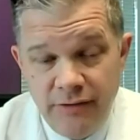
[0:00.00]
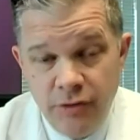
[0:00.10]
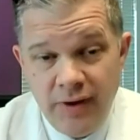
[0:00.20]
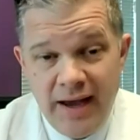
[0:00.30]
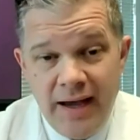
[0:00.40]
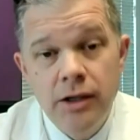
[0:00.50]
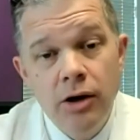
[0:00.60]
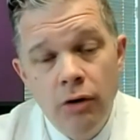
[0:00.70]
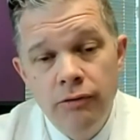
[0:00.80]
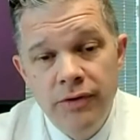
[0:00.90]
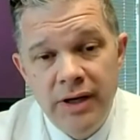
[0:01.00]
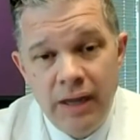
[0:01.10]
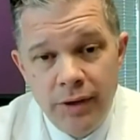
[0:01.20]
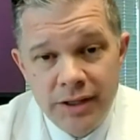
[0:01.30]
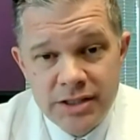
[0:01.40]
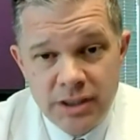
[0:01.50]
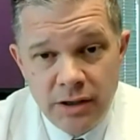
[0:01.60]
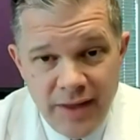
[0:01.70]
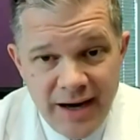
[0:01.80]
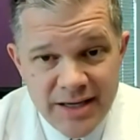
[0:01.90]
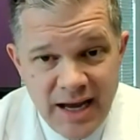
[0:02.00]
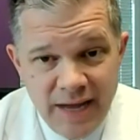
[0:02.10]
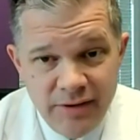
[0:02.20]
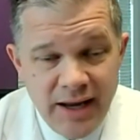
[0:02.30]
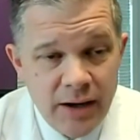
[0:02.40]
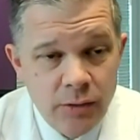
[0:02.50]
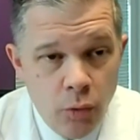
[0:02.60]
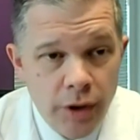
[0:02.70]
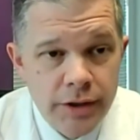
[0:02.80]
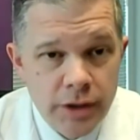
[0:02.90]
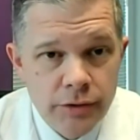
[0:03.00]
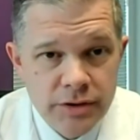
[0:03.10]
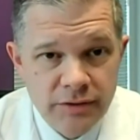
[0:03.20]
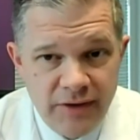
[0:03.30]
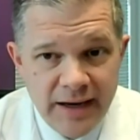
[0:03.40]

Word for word: if you've had COVID, I would consider that as having had one dose of